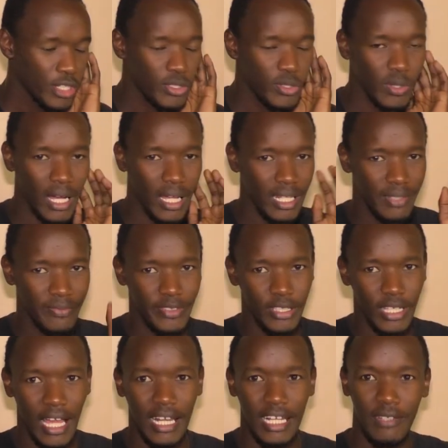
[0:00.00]
So I'll
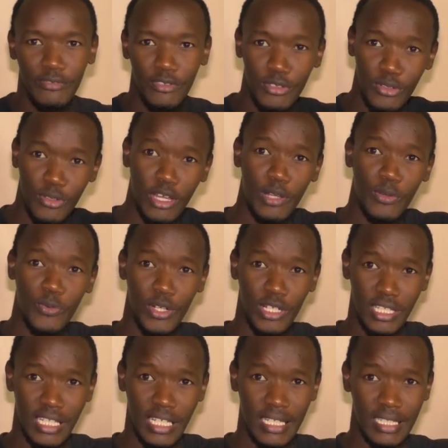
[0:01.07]
leave you to go and
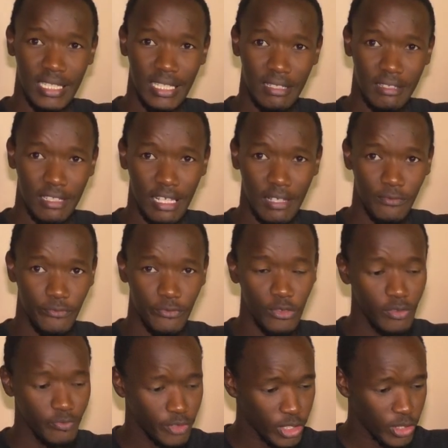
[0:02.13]
watch this. The
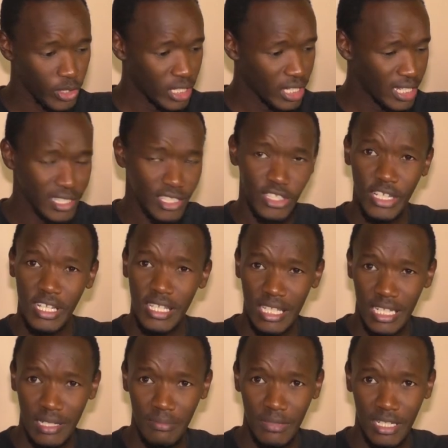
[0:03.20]
full video here is just
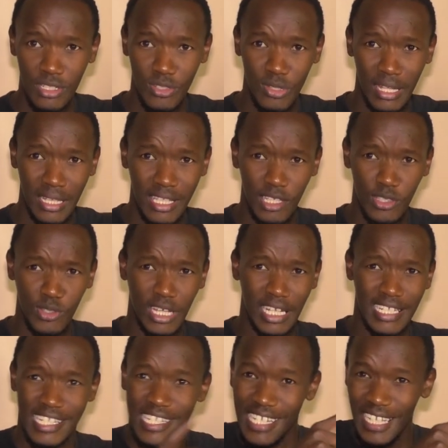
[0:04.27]
3 minutes, so I think you
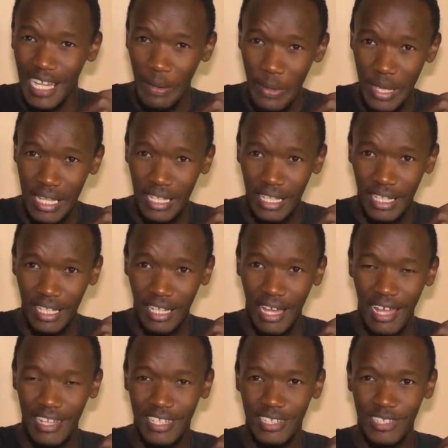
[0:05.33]
can sneak away
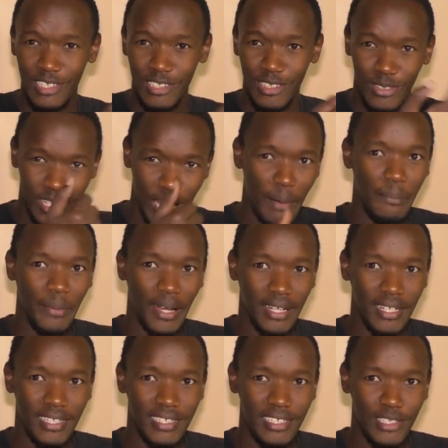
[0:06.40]
and then you come
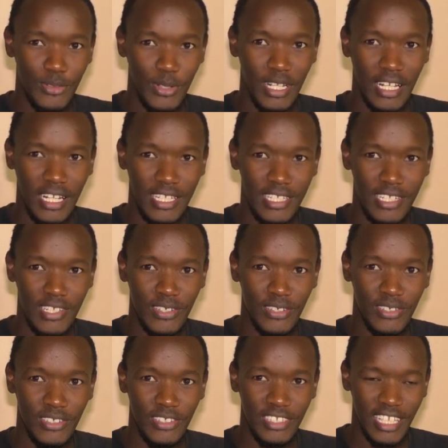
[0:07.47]
back to end the lesson
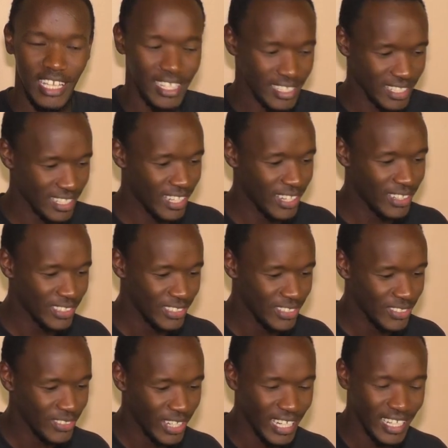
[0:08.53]
deal. Yes, now
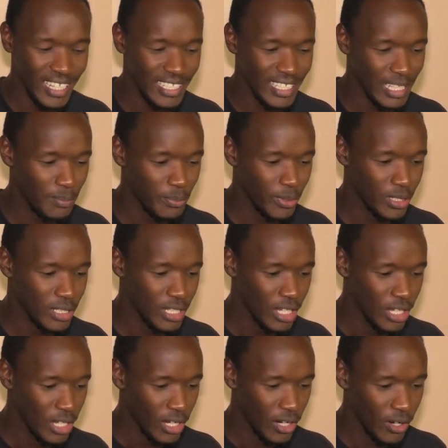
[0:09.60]
you are getting the point.
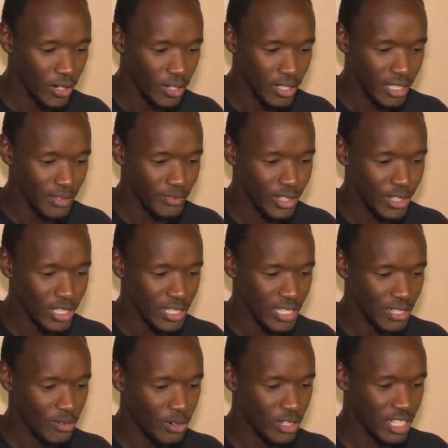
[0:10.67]
Oh, the video is
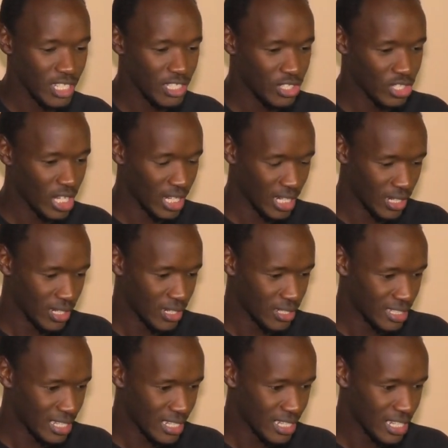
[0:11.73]
on this channel,
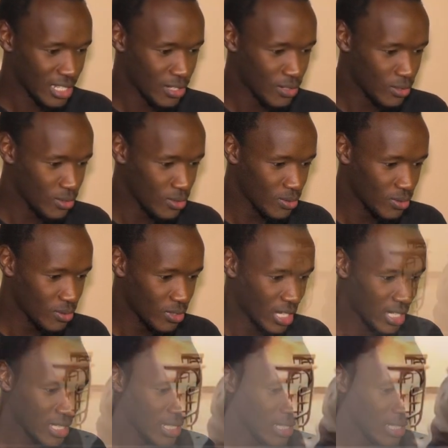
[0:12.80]
just next to you. You can